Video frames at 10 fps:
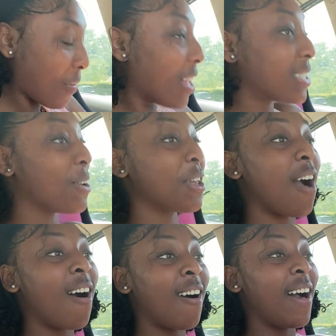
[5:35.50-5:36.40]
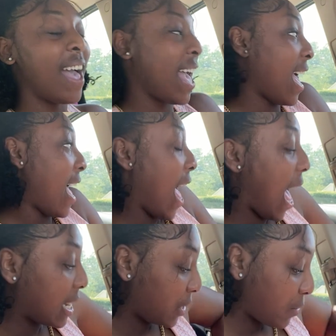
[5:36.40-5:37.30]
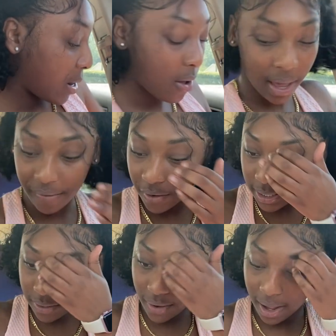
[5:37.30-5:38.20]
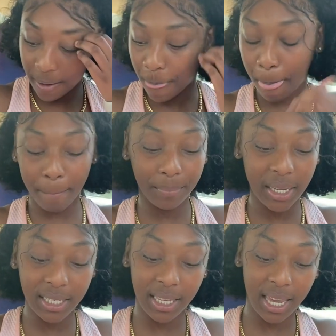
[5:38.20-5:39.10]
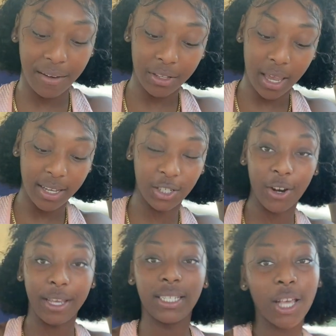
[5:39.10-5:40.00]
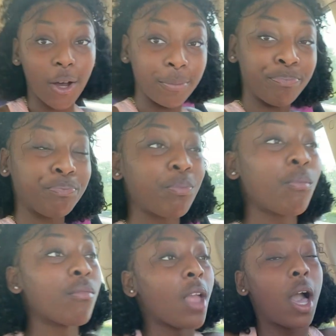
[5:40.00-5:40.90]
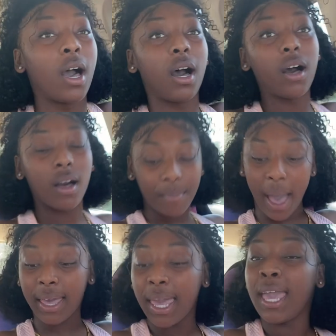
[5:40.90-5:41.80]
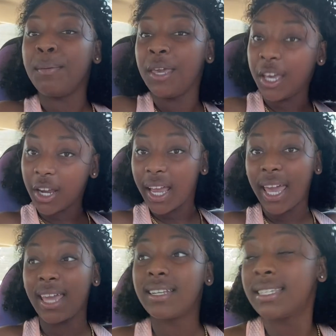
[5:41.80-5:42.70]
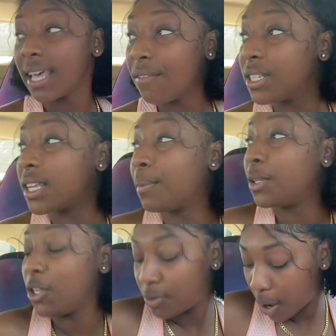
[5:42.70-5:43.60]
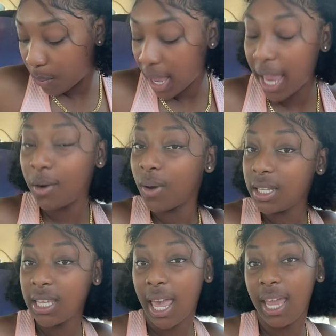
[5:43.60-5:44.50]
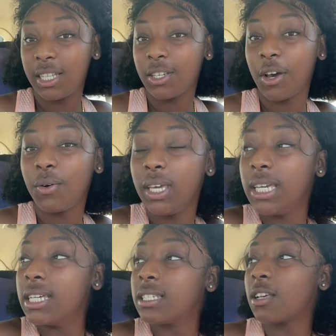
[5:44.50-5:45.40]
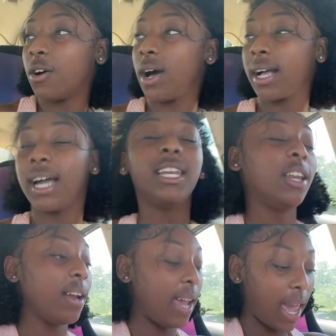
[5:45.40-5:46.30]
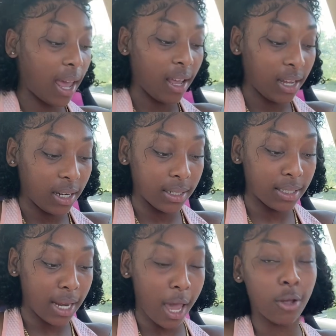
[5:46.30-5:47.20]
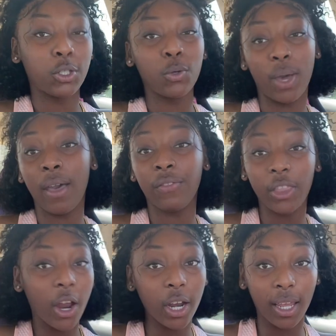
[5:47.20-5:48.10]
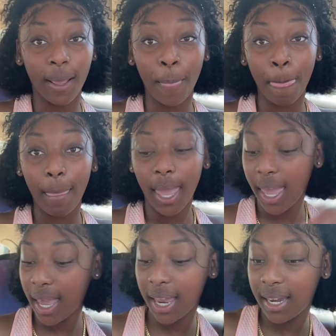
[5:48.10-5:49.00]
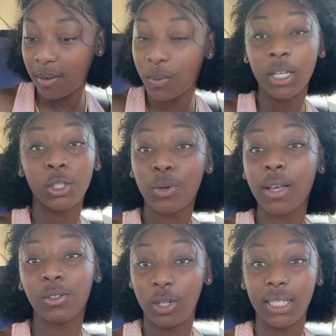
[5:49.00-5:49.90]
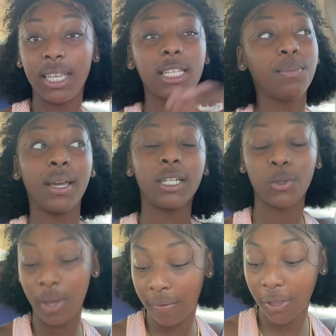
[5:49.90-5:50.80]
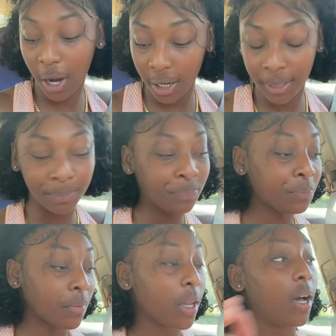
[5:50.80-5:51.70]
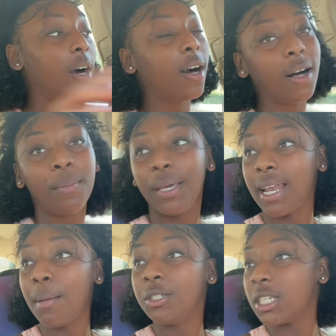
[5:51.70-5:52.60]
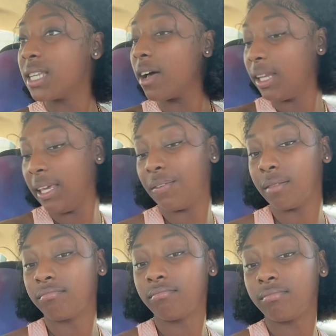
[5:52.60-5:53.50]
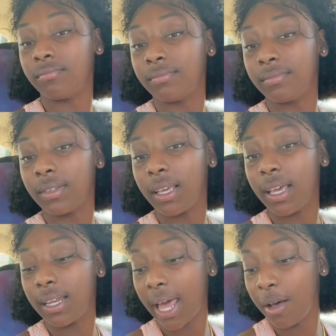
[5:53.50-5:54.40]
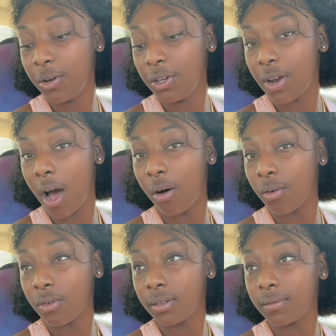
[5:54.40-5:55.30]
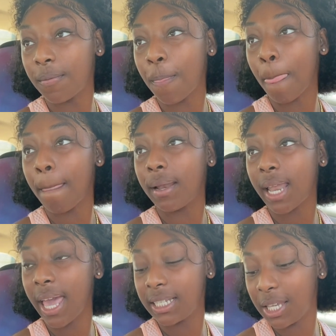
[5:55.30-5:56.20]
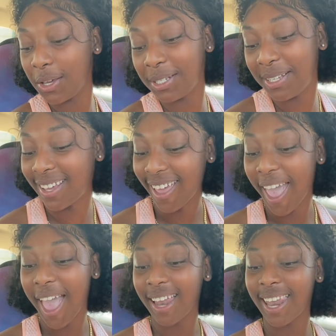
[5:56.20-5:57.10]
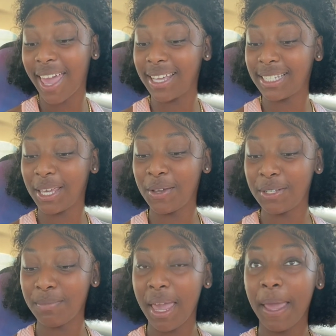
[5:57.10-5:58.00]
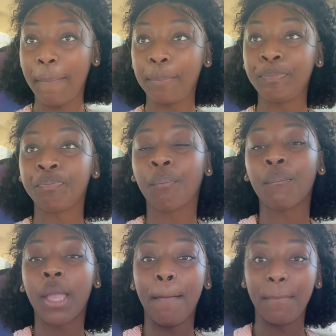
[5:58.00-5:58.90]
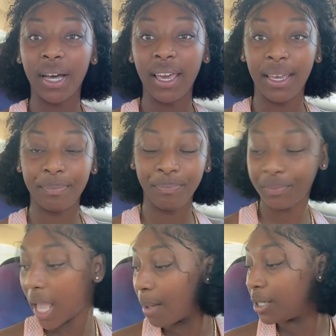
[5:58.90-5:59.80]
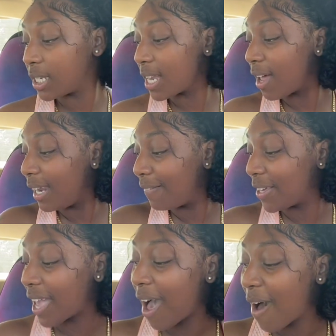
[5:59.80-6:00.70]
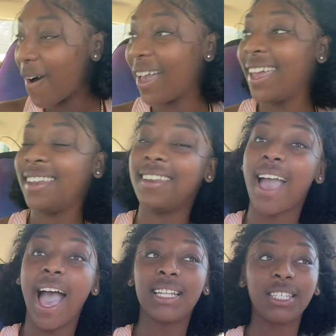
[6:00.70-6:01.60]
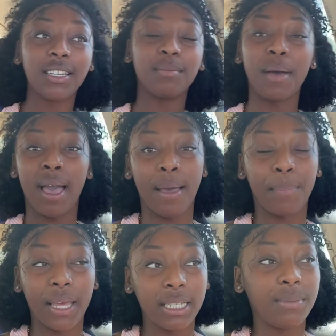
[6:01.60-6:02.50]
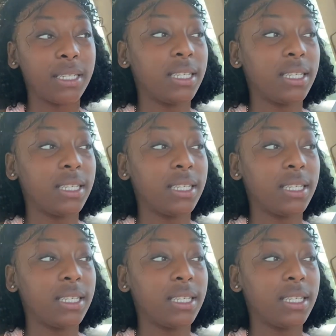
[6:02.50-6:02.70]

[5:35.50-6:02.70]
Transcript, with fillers: So y'all, I just want, okay, first of all, let's get everything straight. So I came here at 7 something, you know, we had to wait till 8 to go in. So I got in there at 8 and it's now 12:30 and was 12:26, but 12:30. And I'm just now leaving. Like, who you know? Like, excuse me. But I'm just now leaving, y'all, and I took my placement